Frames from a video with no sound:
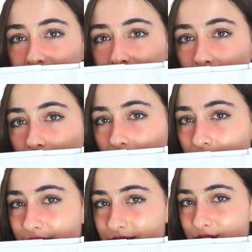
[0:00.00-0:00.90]
it
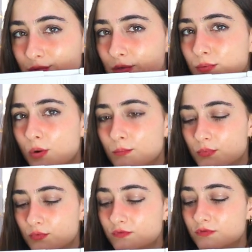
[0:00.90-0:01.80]
on it so it won't
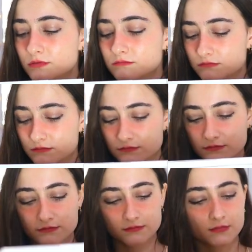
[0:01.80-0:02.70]
move.
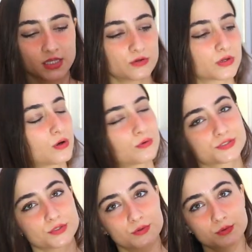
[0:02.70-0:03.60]
And you can
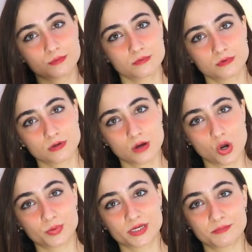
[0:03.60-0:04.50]
also
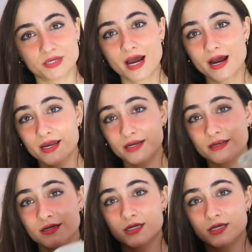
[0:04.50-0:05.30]
open the behind.